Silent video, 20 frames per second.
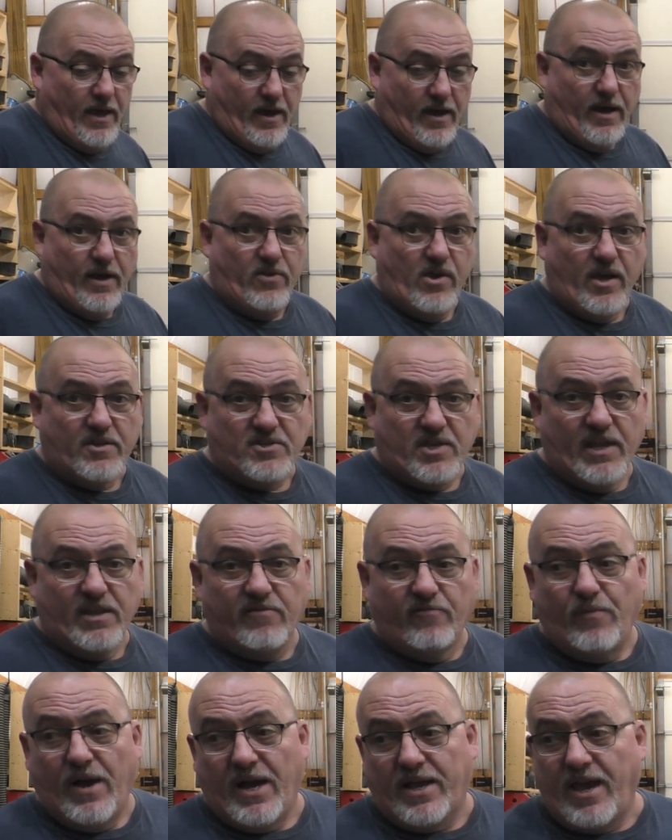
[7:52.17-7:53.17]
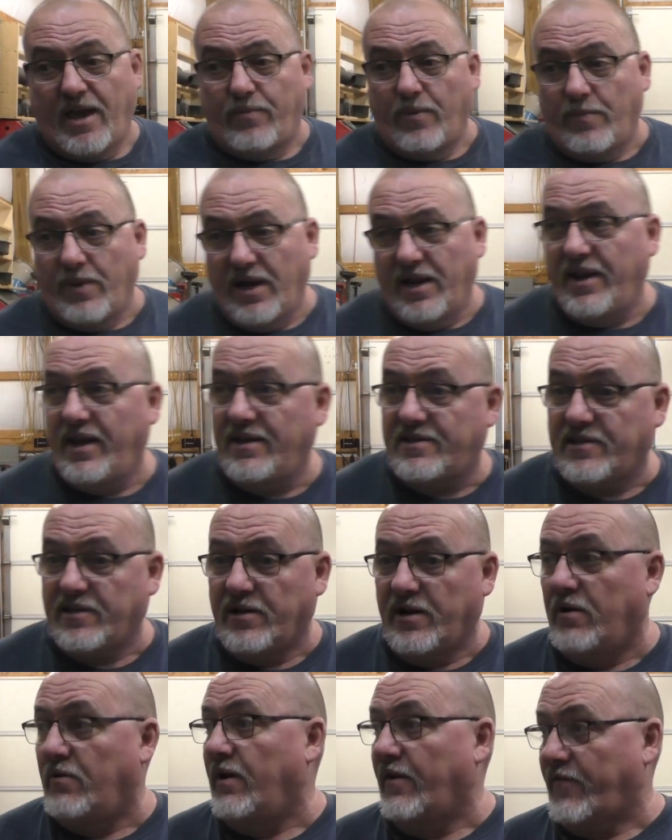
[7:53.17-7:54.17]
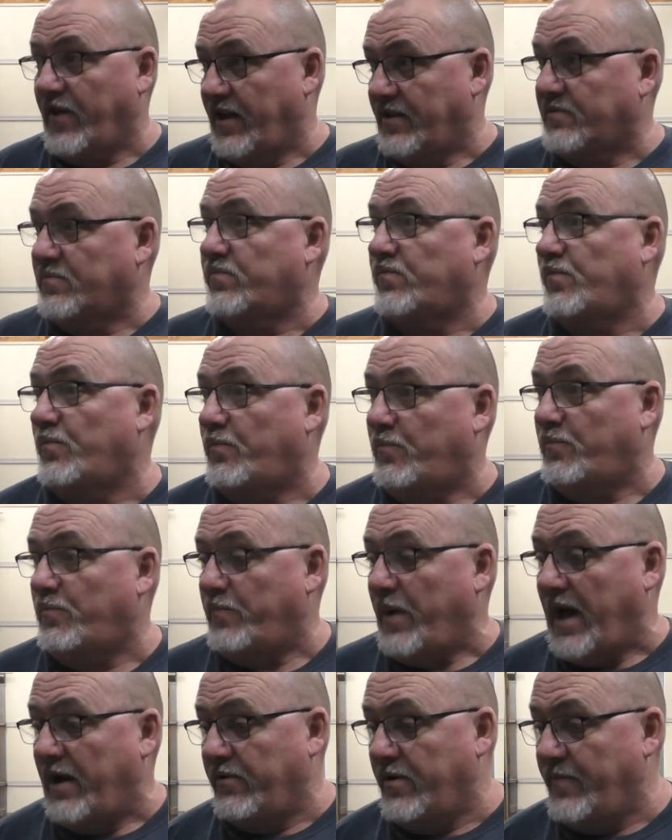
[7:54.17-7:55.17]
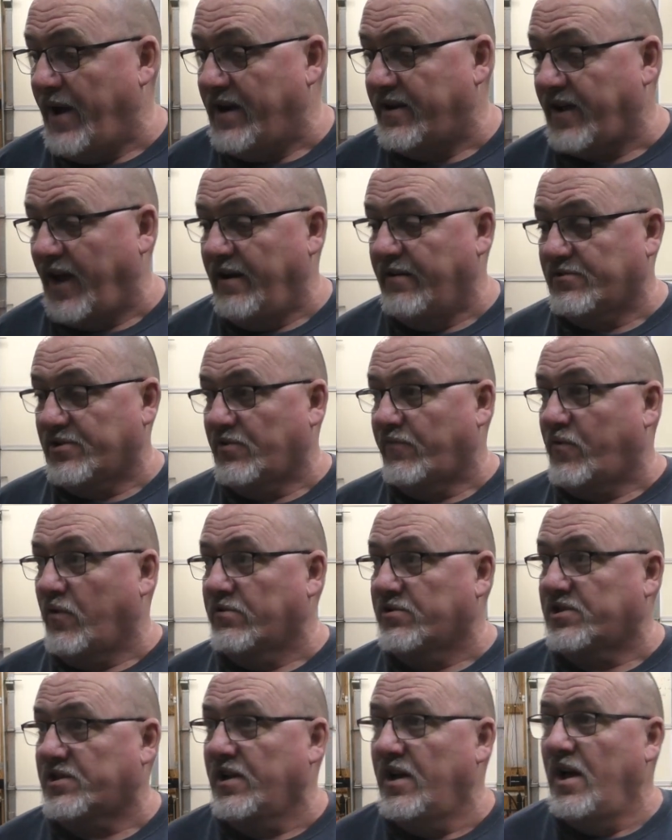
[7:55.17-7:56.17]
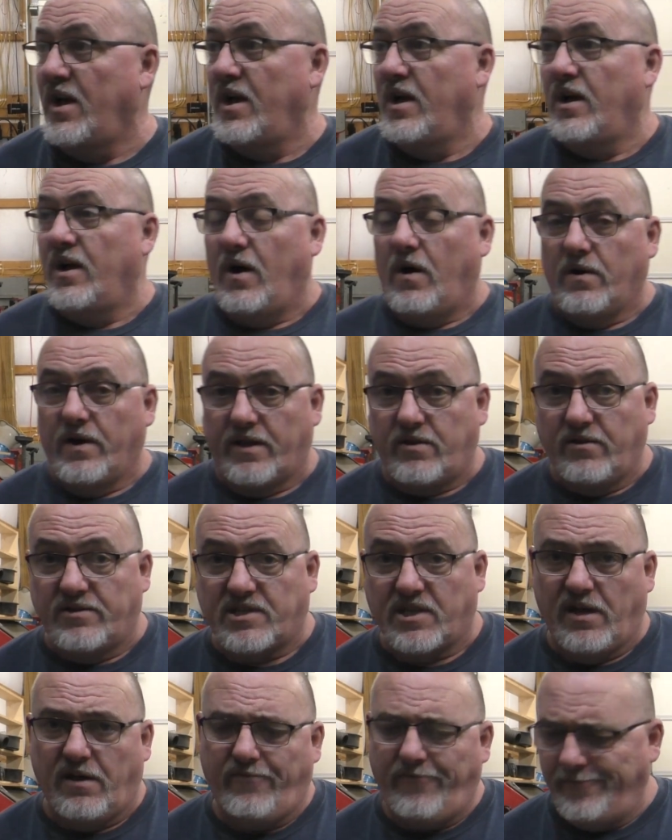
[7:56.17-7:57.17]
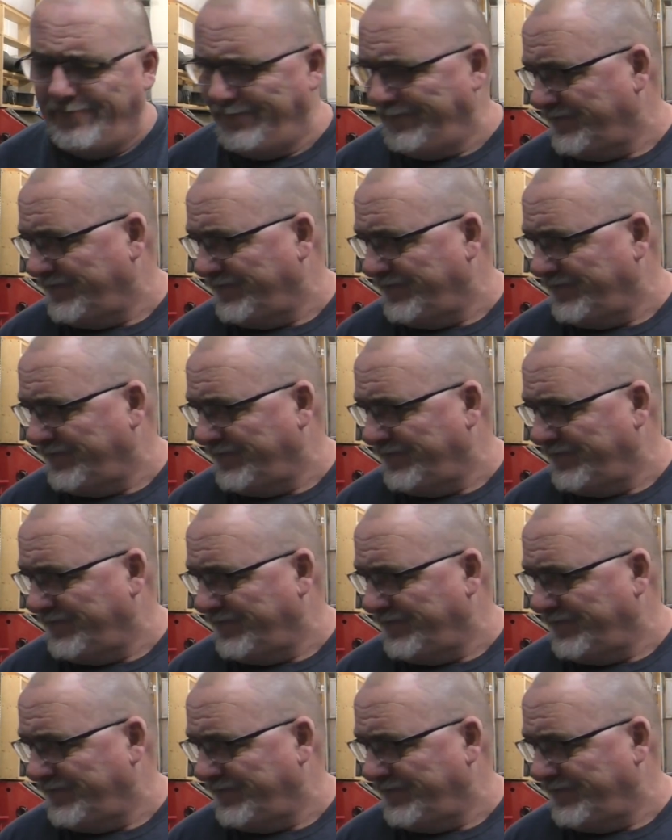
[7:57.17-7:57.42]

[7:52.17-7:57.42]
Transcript: the extent of my capabilities. You know, I've got battery maintainers, of course, all that good stuff.